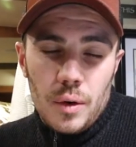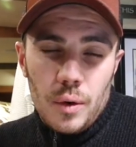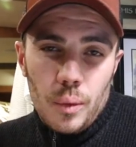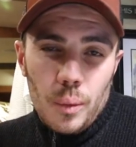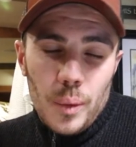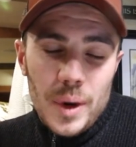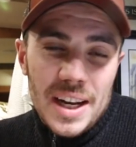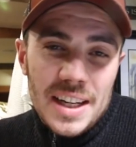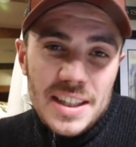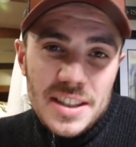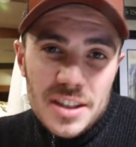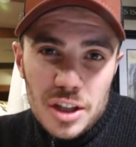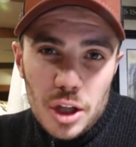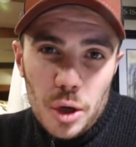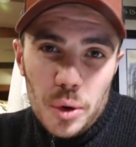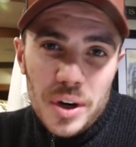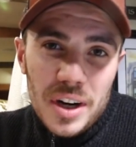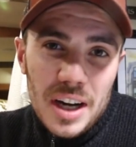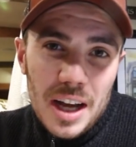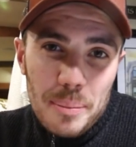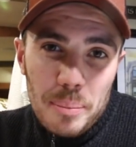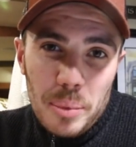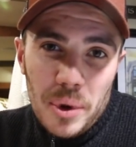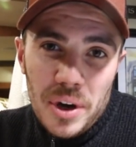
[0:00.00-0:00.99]
When it's
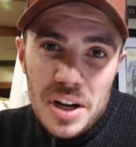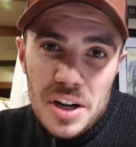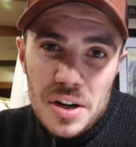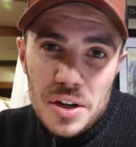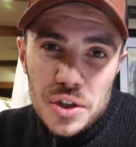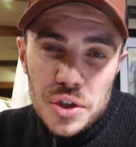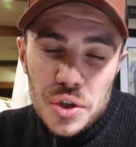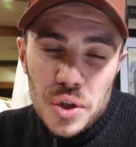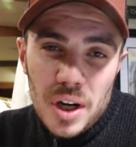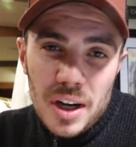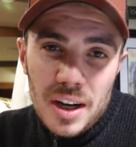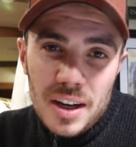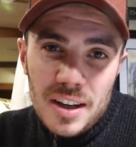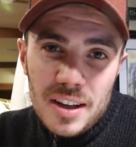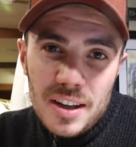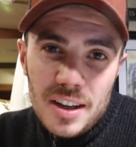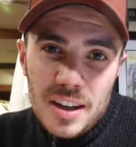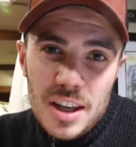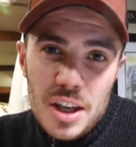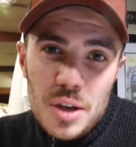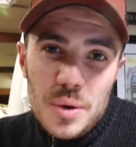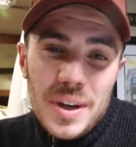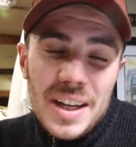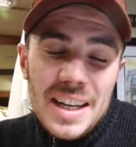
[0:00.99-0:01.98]
loaded up on your truck,
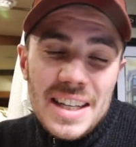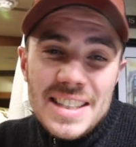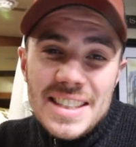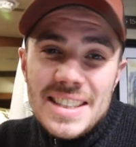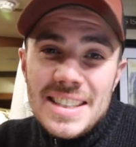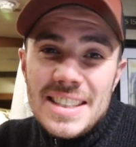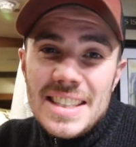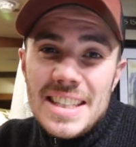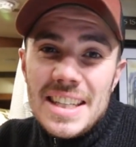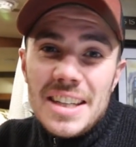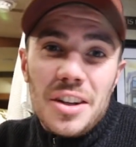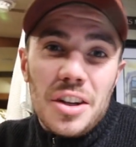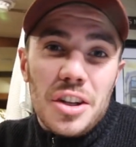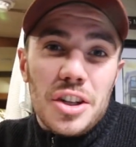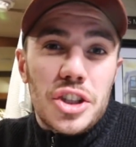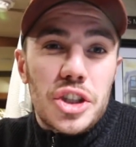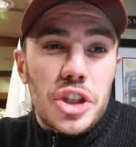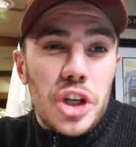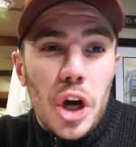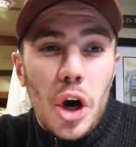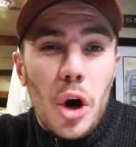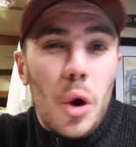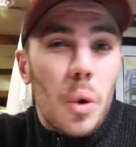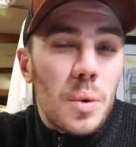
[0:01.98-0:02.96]
you can still
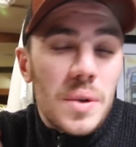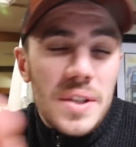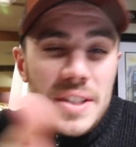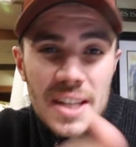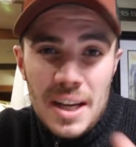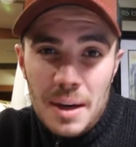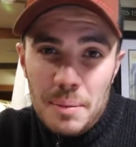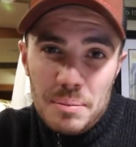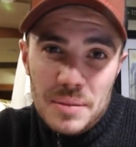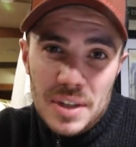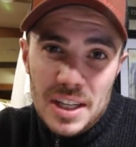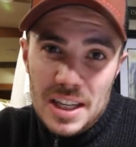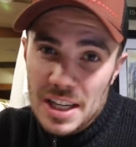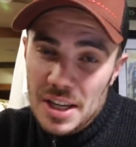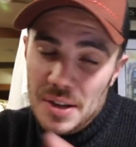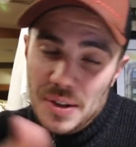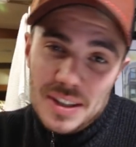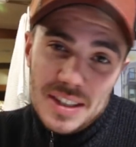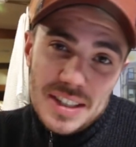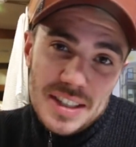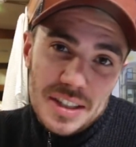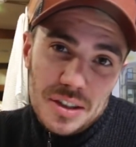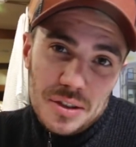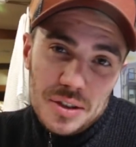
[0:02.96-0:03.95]
tow something. You
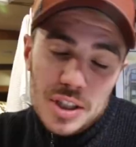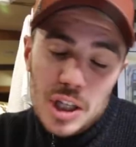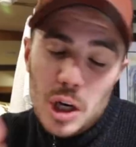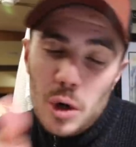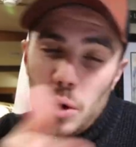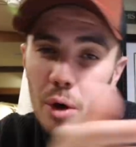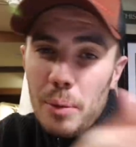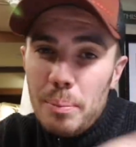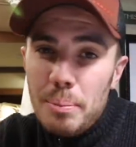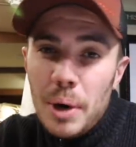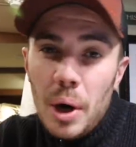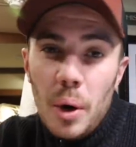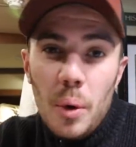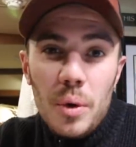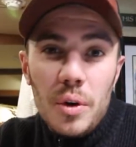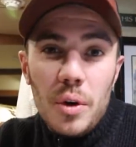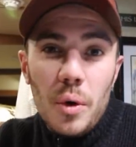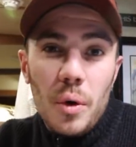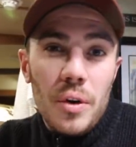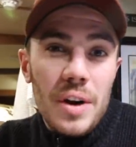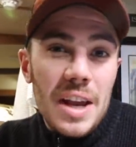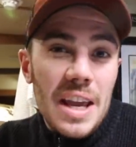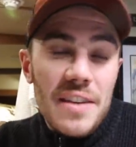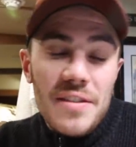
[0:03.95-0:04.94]
can still tow a boat
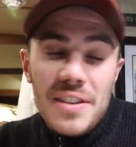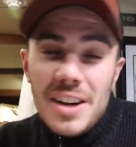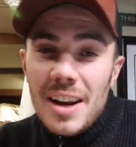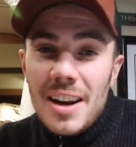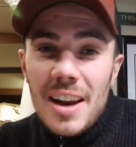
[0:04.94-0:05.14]
or even